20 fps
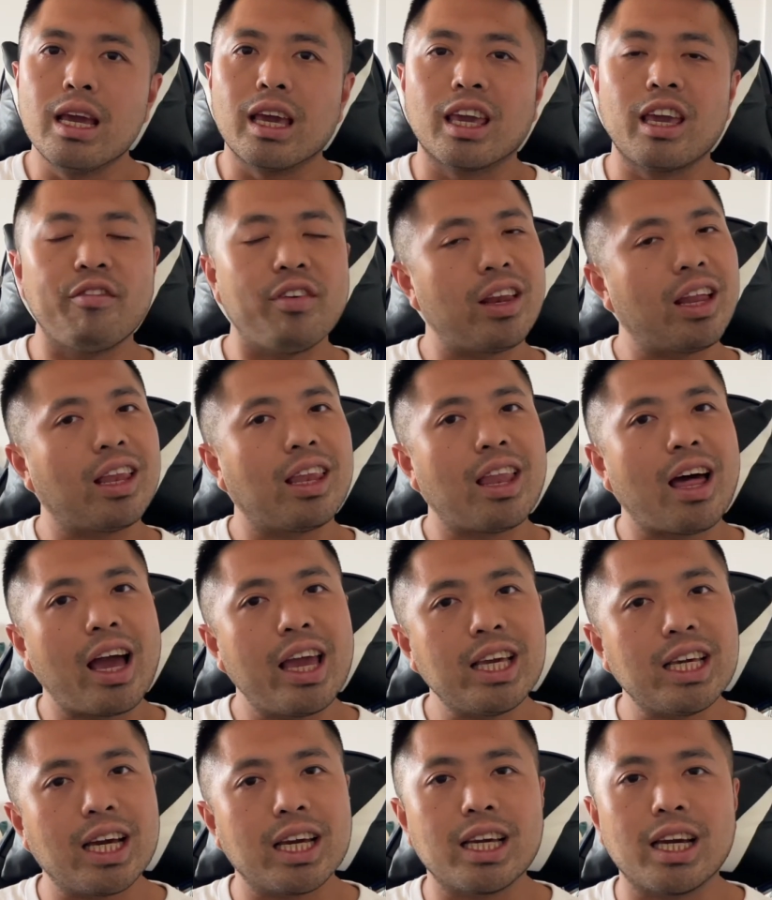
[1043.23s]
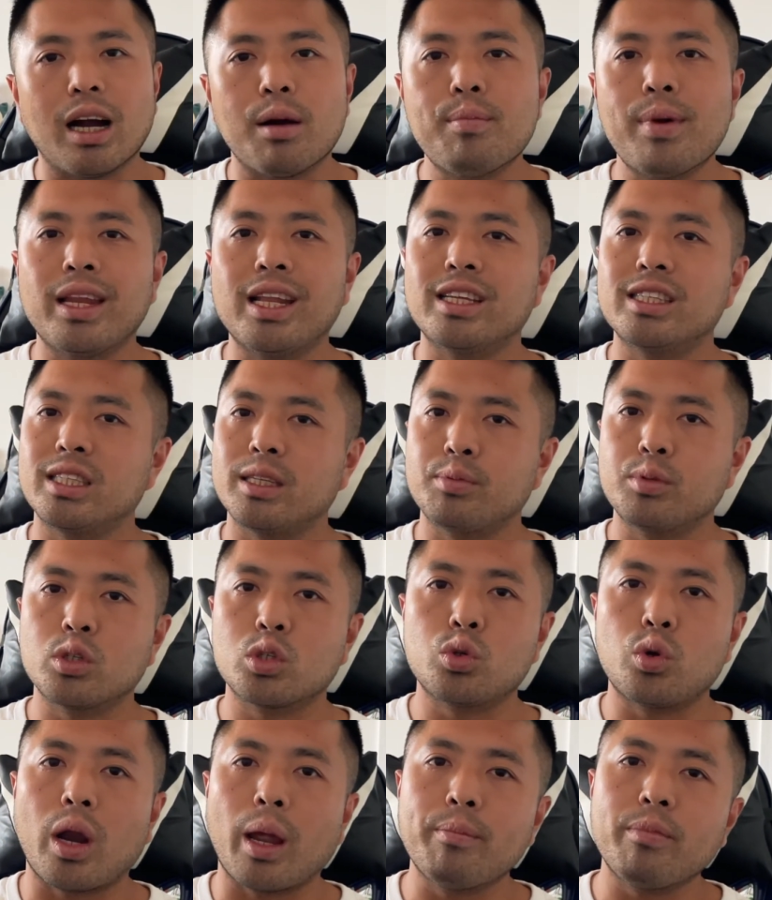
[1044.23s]
Give it a like, a comment, and
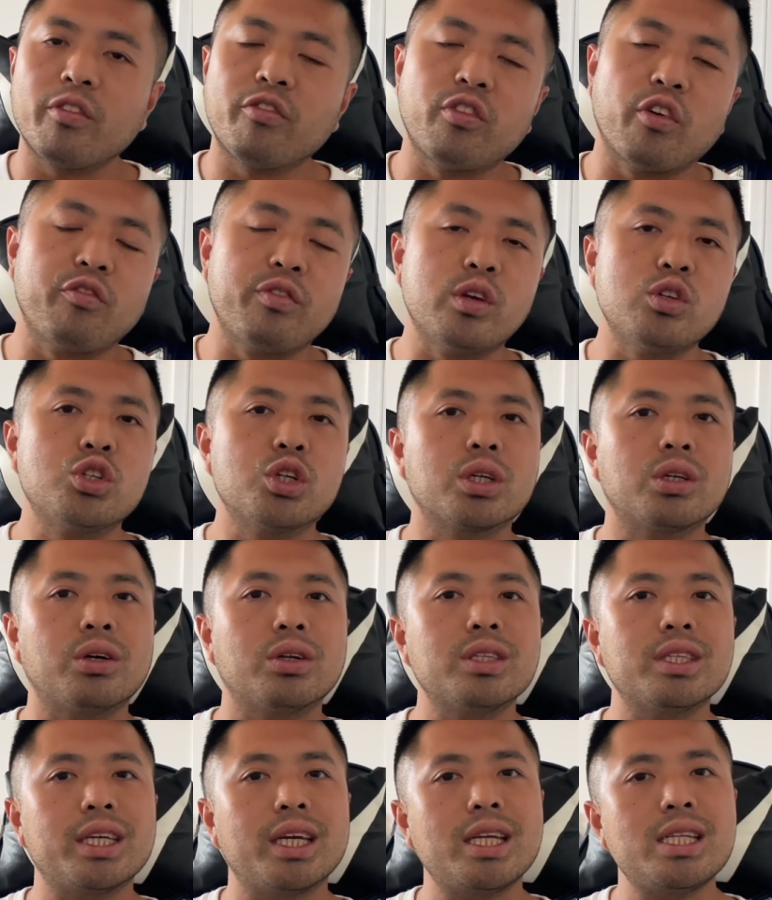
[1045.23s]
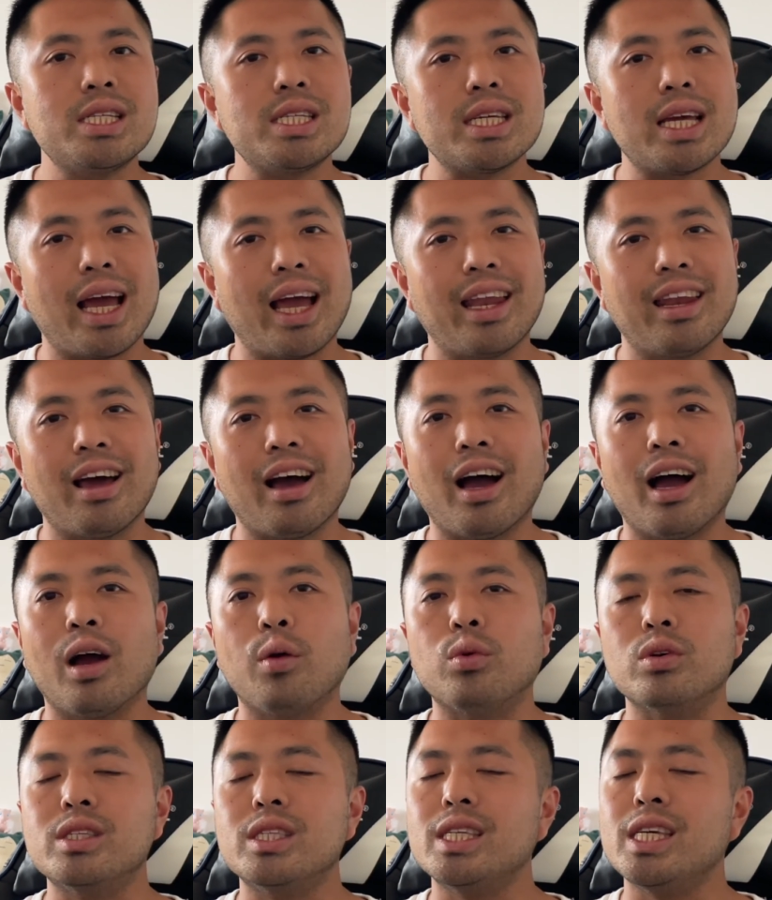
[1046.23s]
subscribe for future content, and I
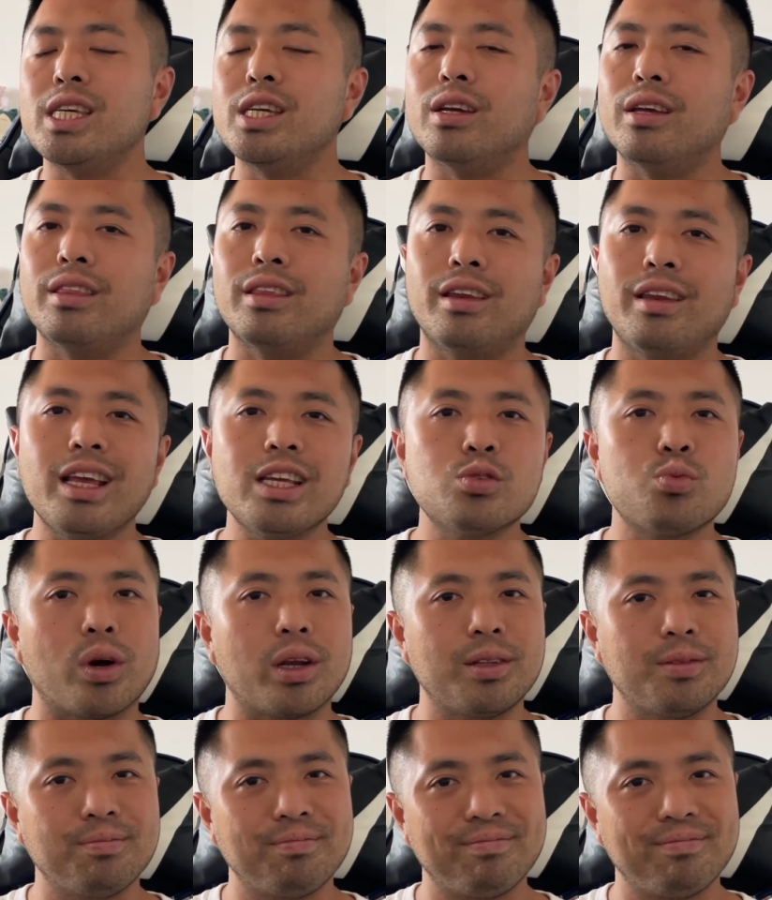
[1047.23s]
will see you in the next one.